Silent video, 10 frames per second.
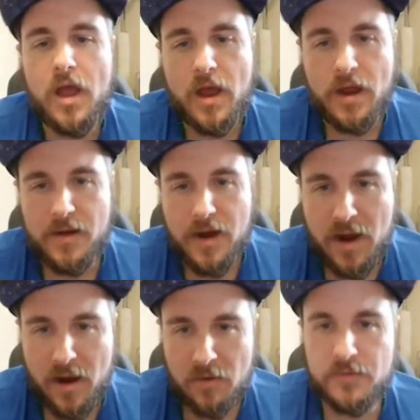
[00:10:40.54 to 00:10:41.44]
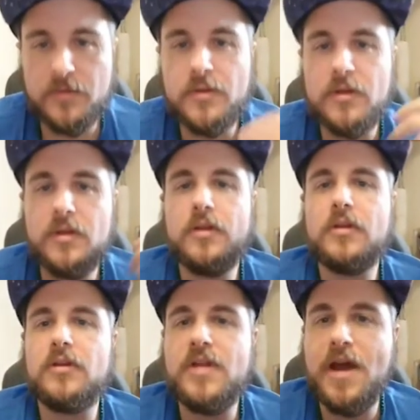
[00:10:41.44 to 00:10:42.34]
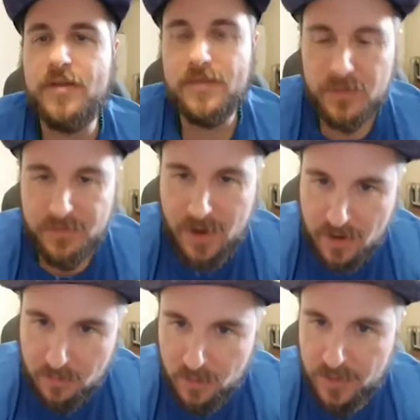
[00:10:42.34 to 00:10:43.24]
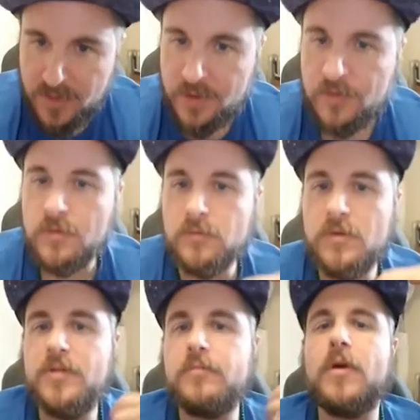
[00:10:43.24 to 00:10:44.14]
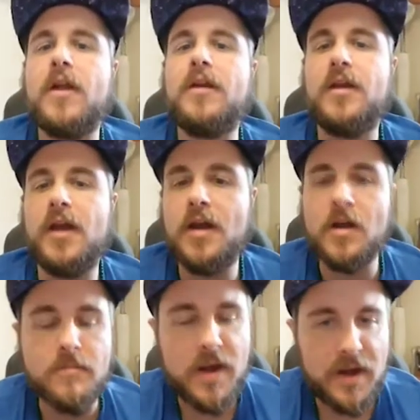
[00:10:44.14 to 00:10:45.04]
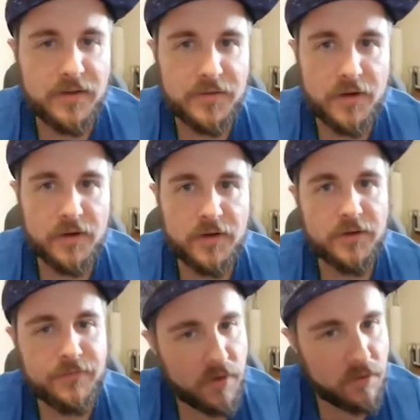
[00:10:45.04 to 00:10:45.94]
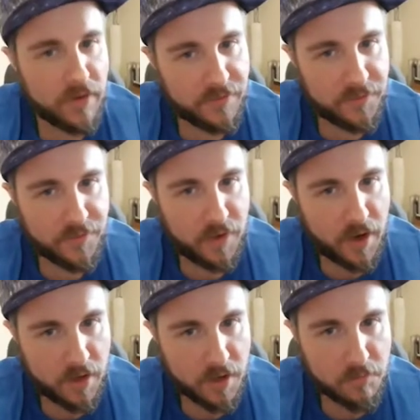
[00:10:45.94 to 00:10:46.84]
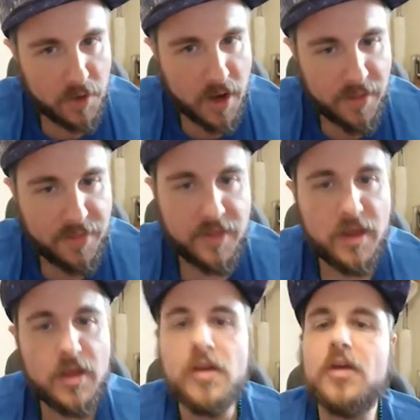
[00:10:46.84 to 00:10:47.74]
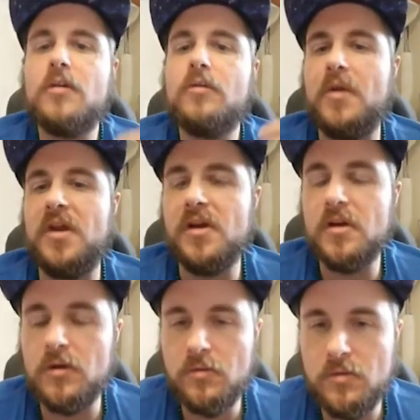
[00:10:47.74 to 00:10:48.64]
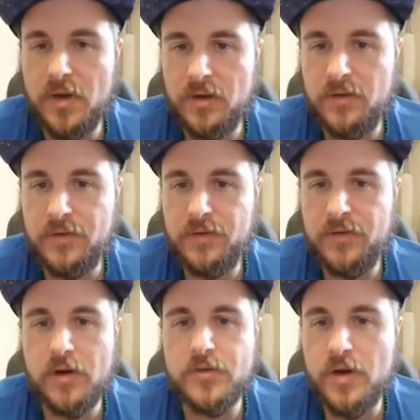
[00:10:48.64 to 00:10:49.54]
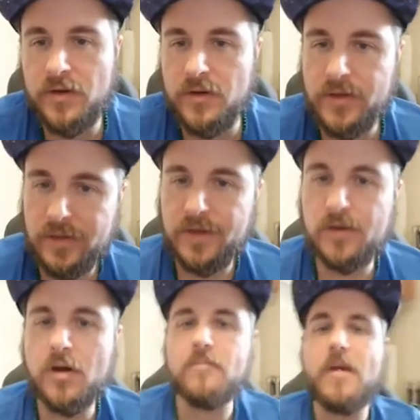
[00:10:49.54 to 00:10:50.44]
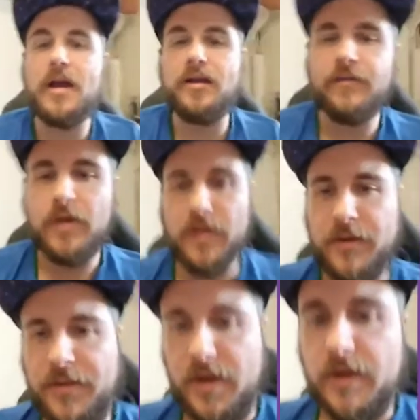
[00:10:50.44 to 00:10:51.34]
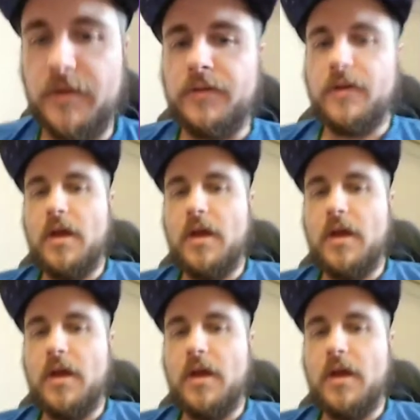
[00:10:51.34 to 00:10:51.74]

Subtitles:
Now that we've got a breathing rhythm ready and our mind is starting to focus on our breath, we are going to start trying to clear our mind of other things.